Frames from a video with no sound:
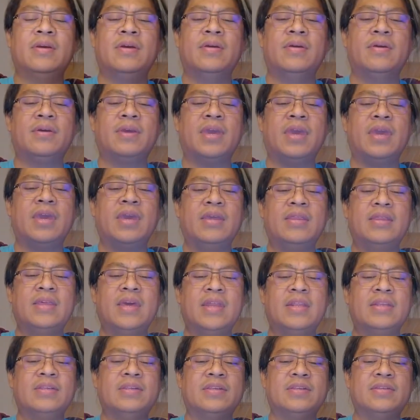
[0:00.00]
Okay,
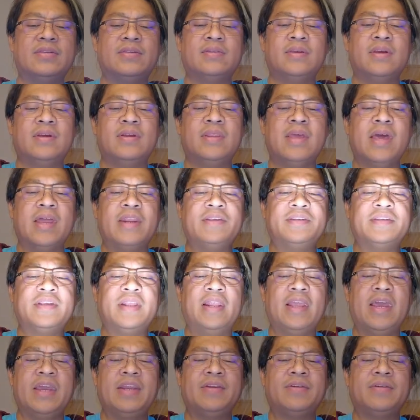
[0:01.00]
that is a
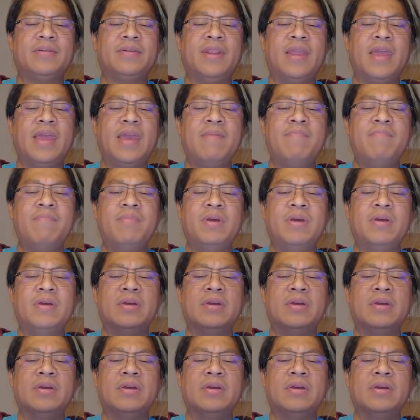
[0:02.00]
lighter lamp.